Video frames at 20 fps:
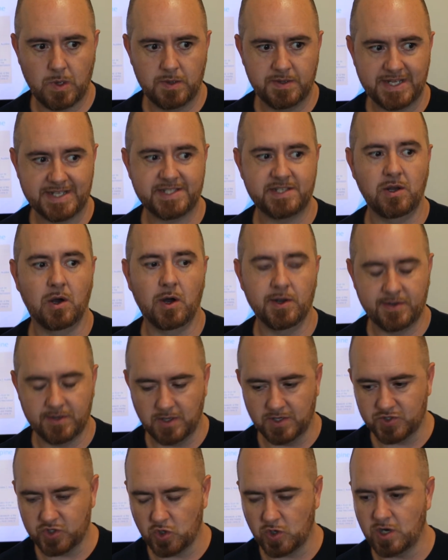that's the
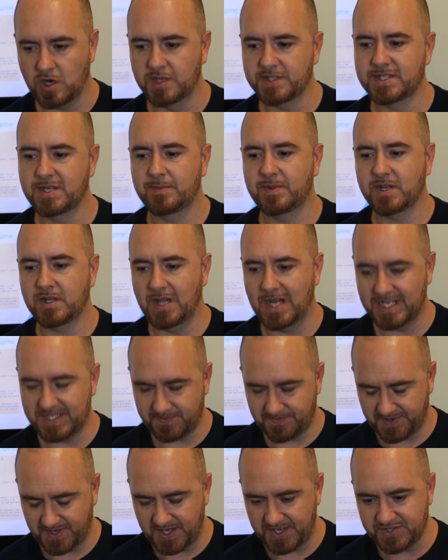ontological concept, the
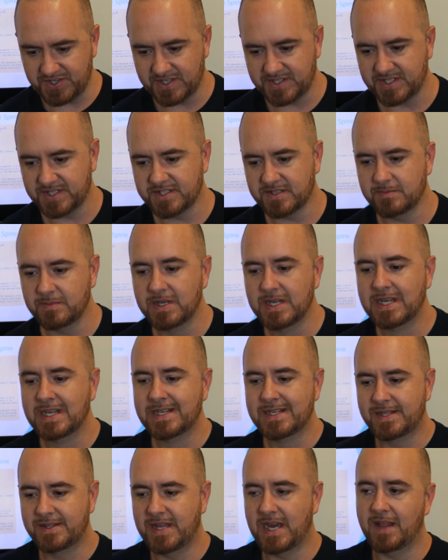classification system.
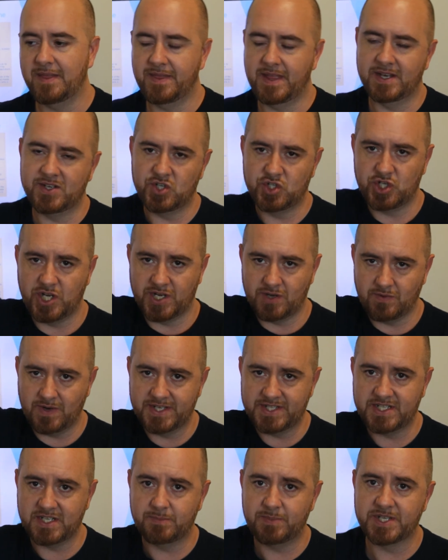That then
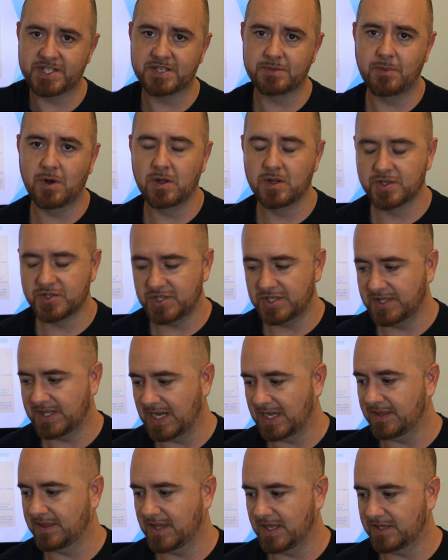generates the epistemology.
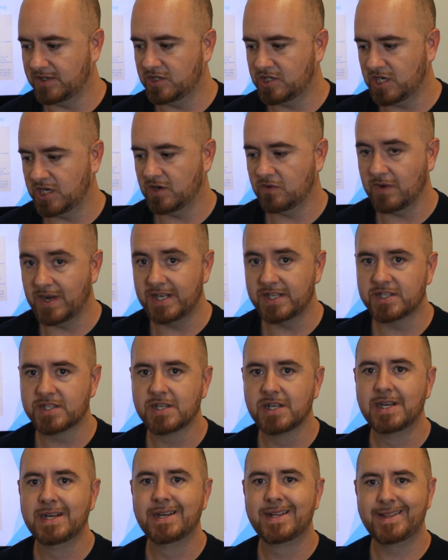That then
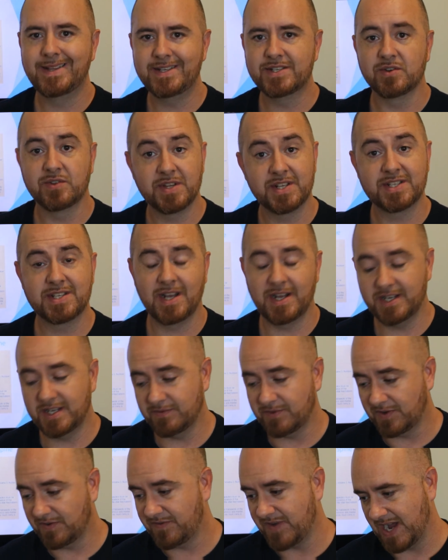generates these are the
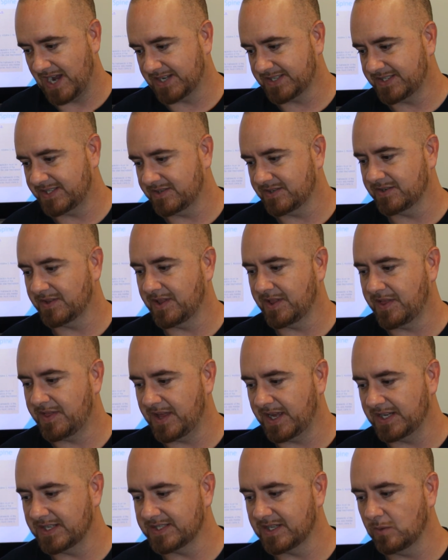scientific facts. These are the
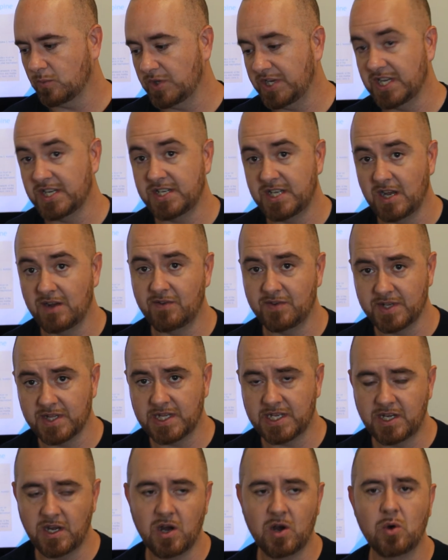things that we can
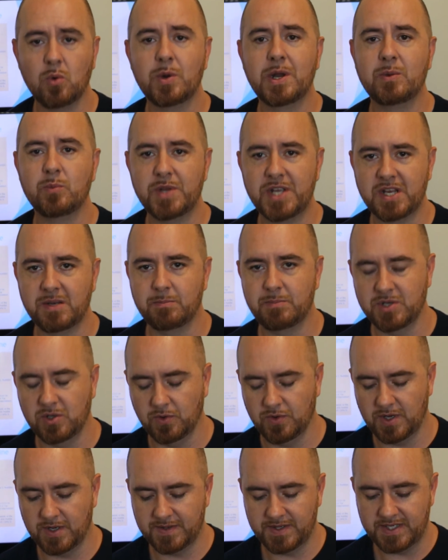definitely know and we can
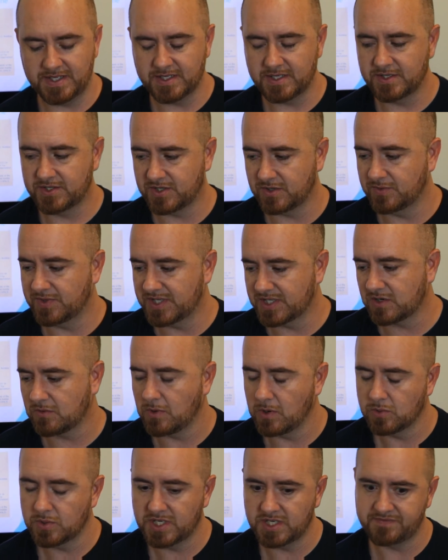build on these. So this
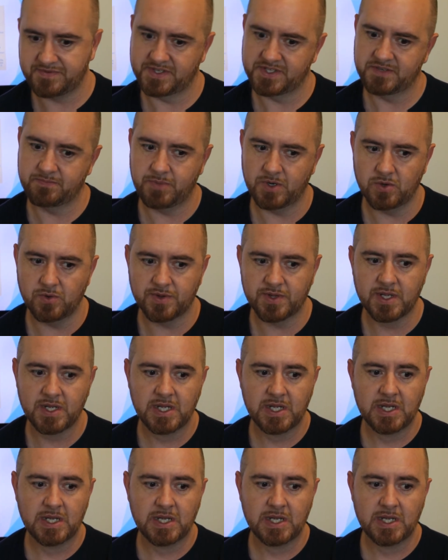quote gives us both,